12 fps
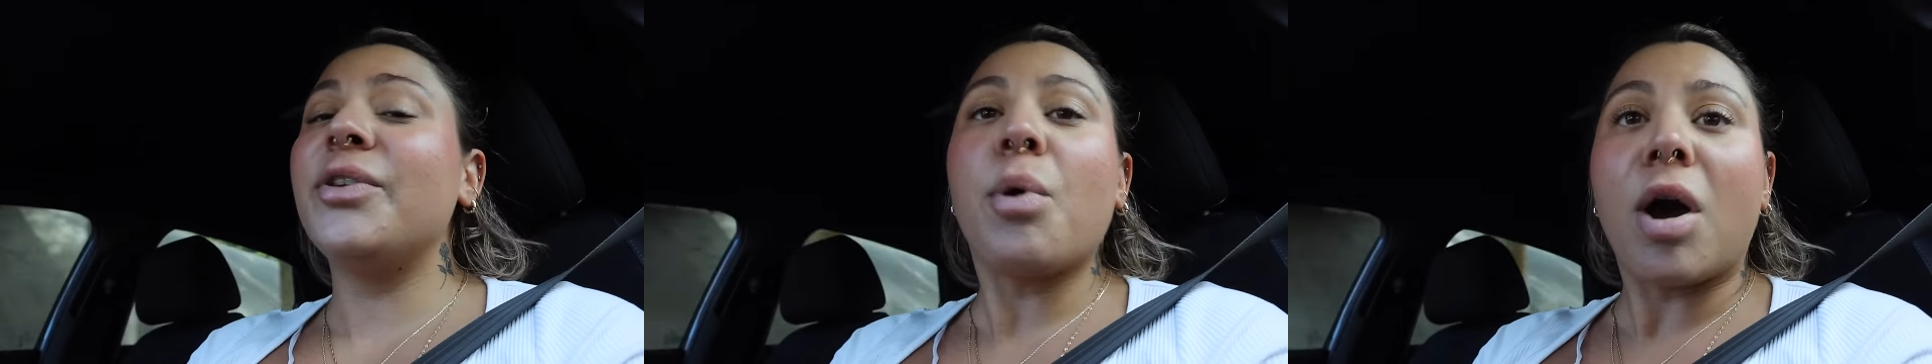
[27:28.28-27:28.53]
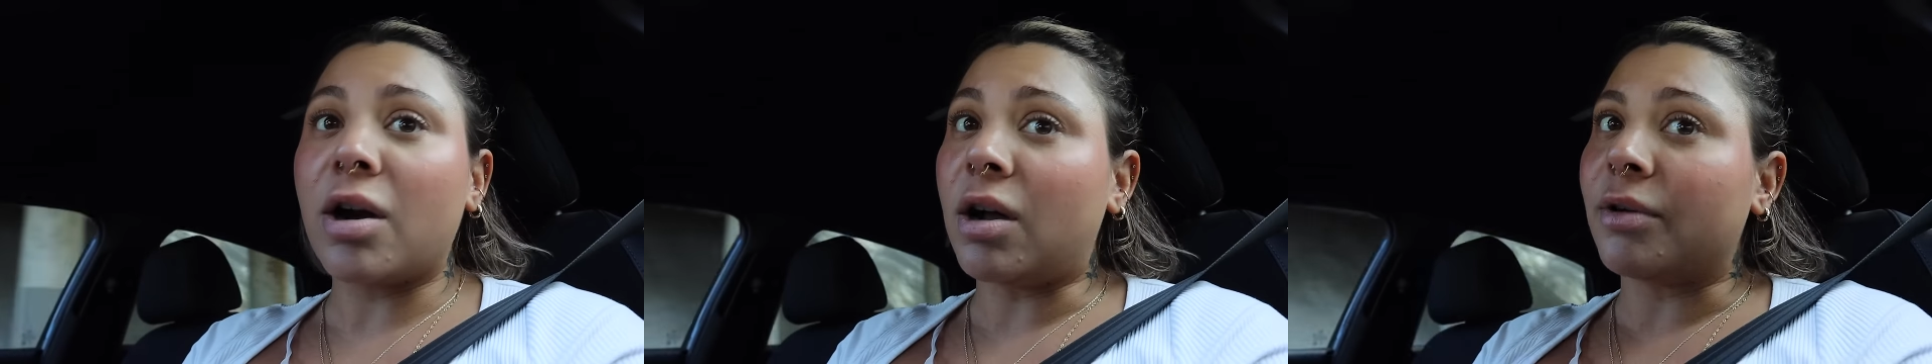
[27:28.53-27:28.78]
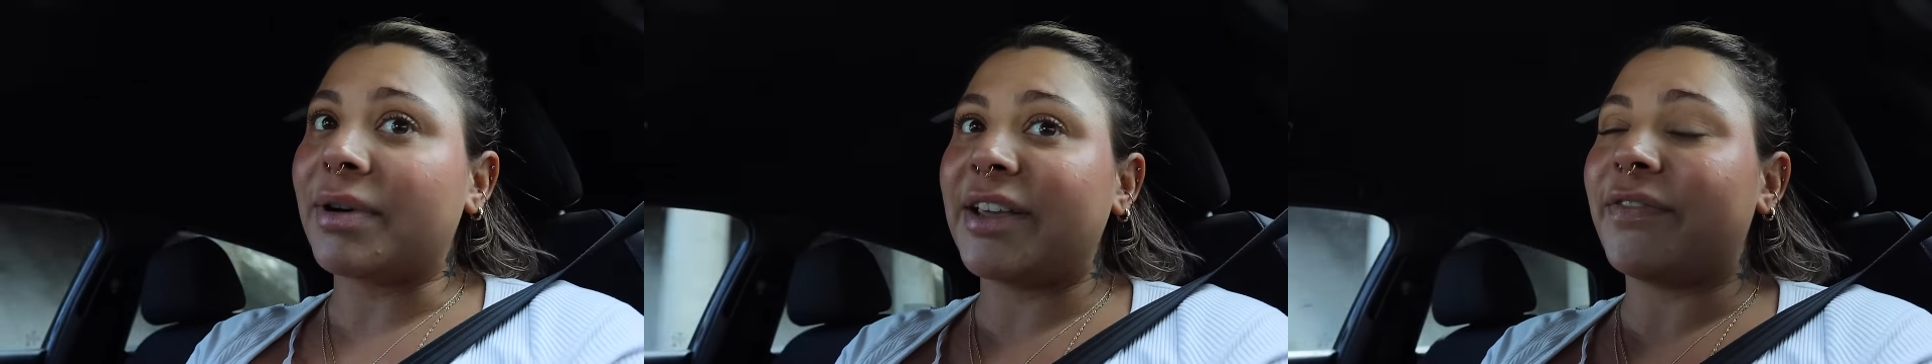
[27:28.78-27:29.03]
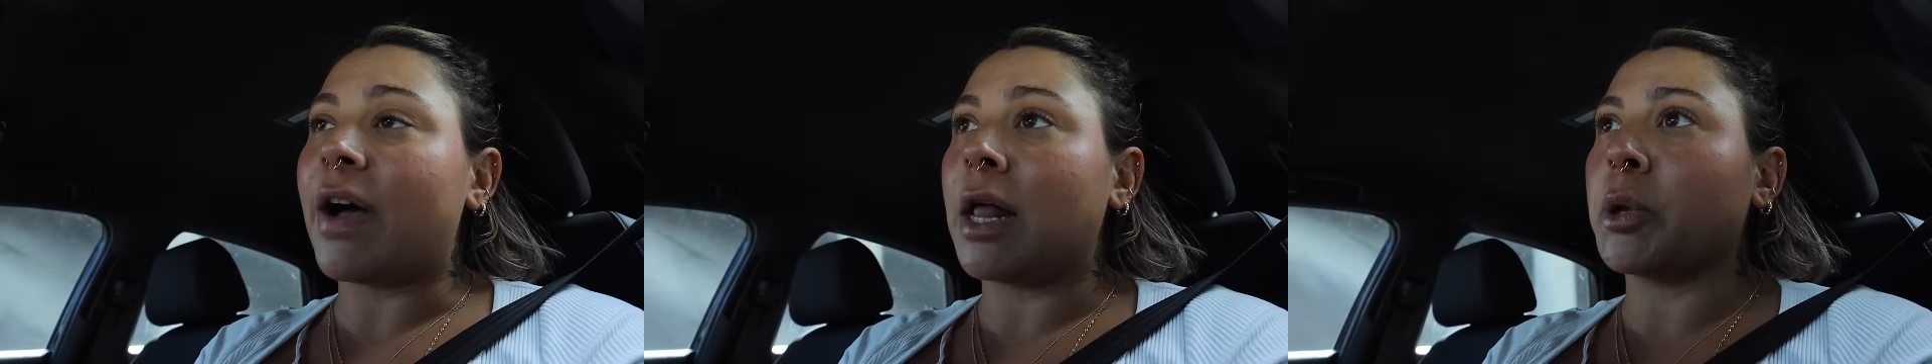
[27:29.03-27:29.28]
you aren't already
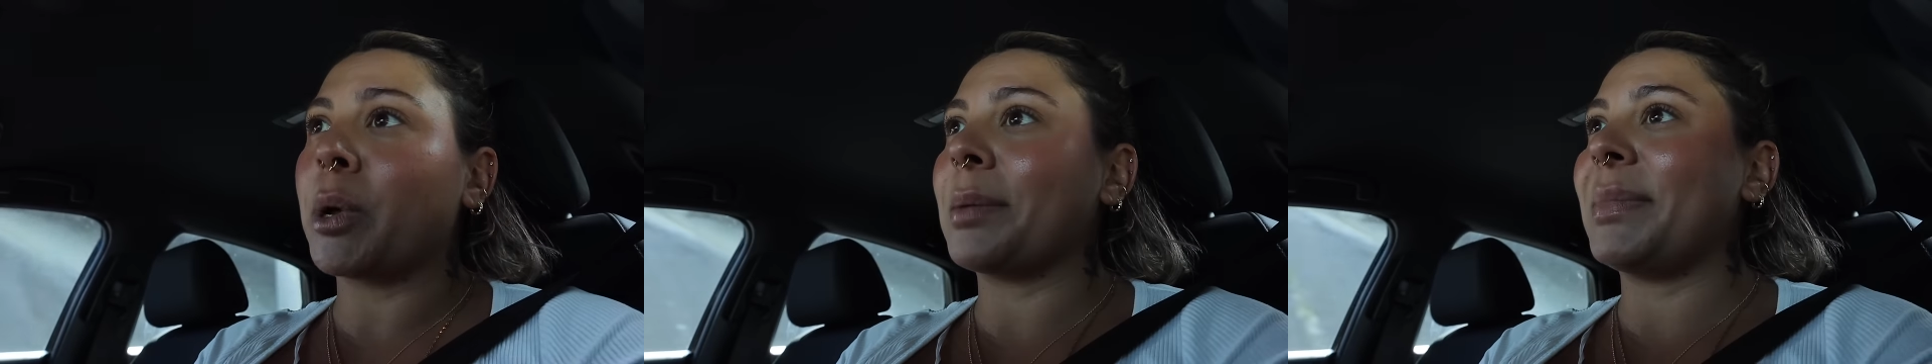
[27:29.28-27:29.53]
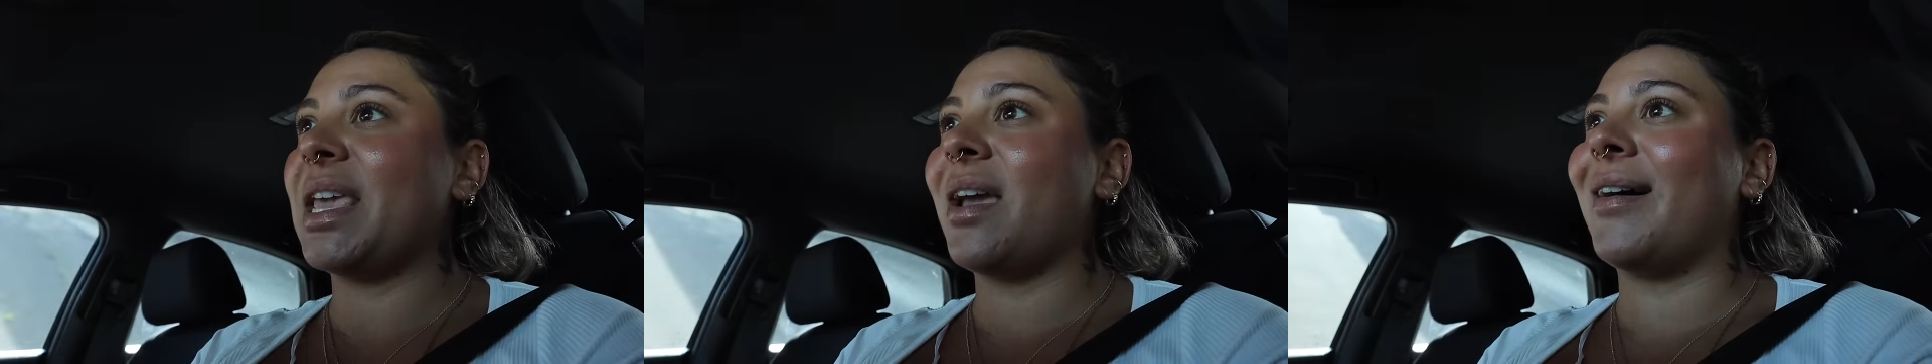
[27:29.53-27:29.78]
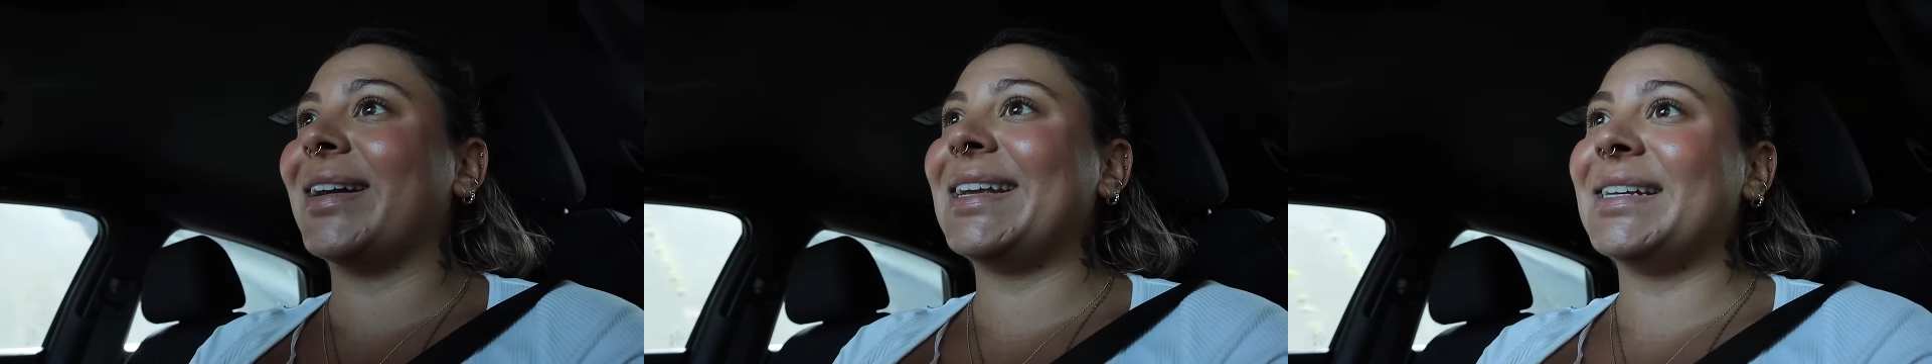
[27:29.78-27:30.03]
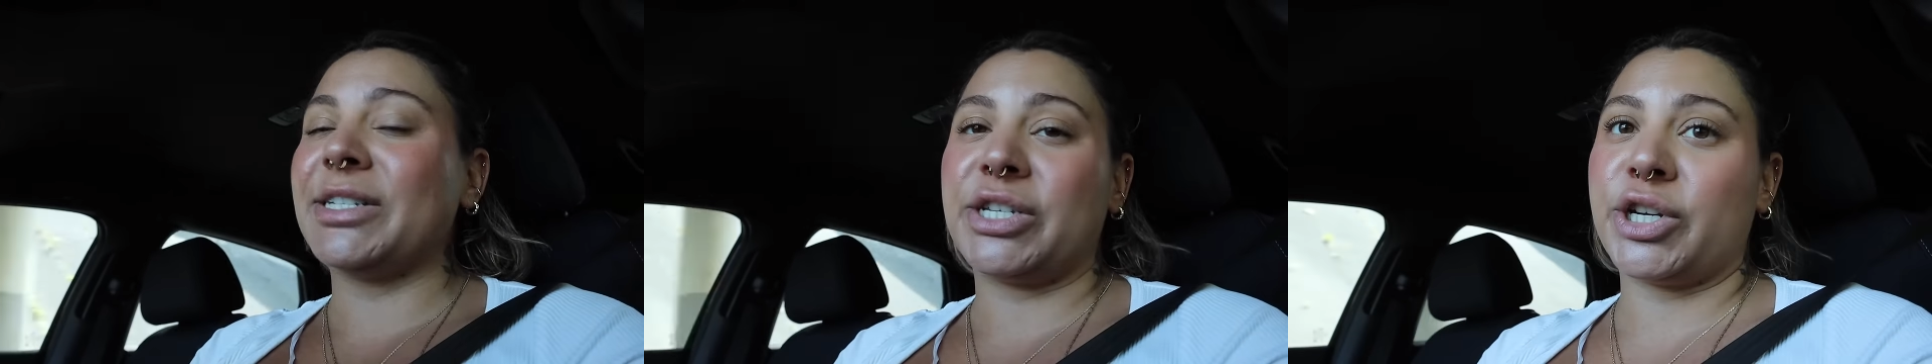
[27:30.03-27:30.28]
following me on
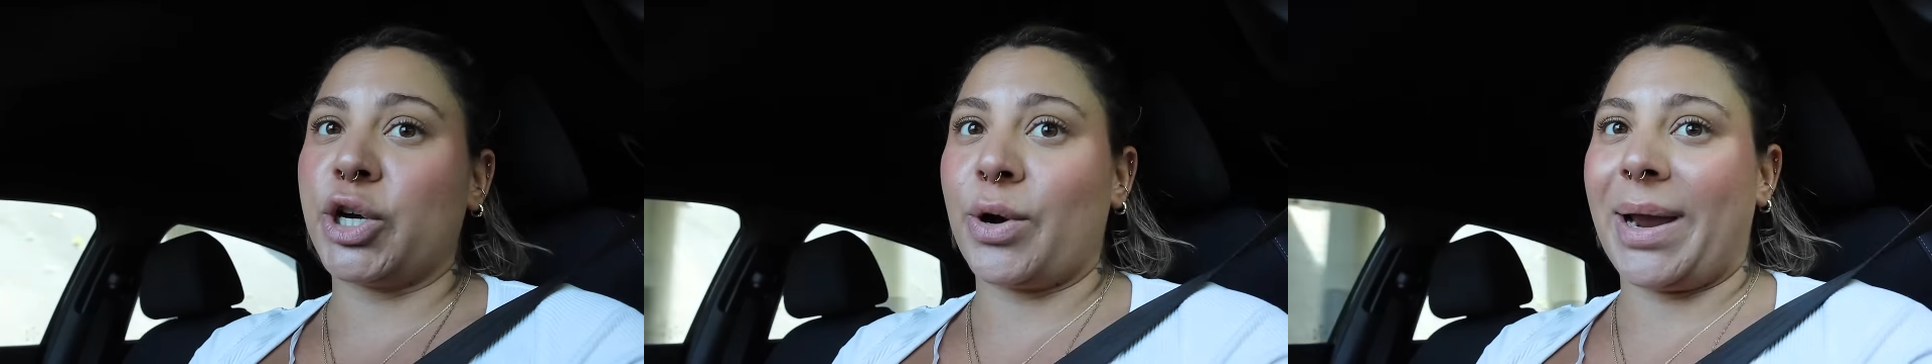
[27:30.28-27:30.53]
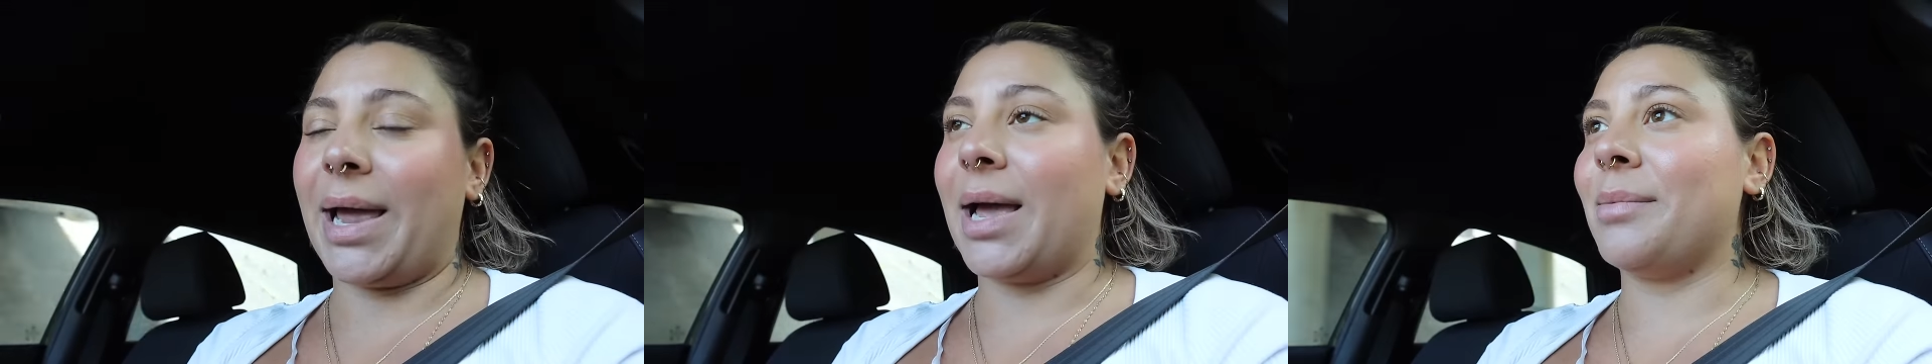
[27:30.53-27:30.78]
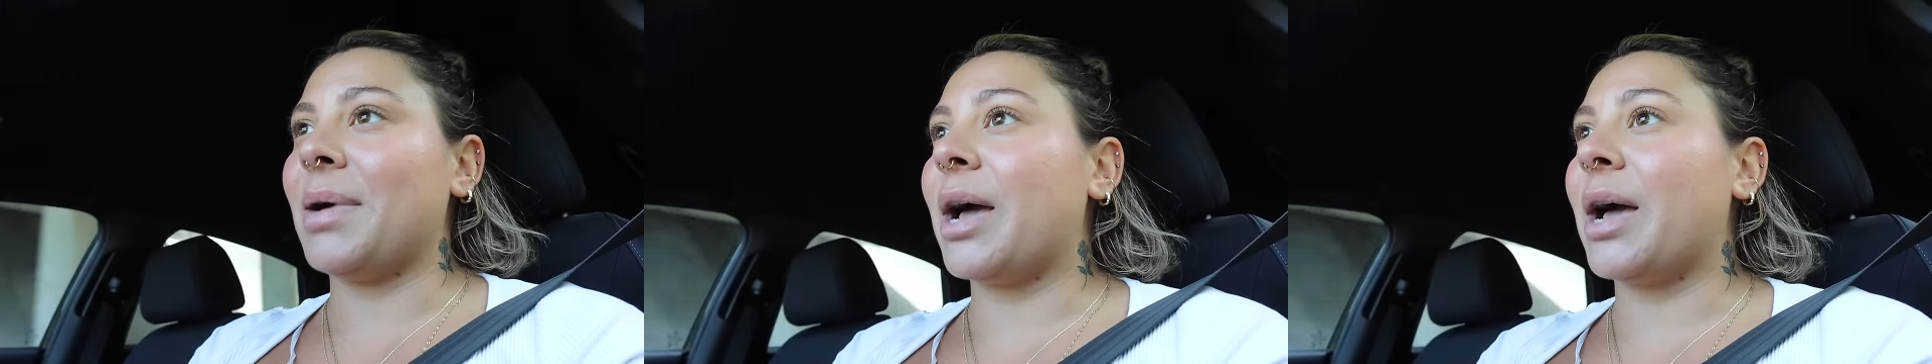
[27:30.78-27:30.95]
Instagram,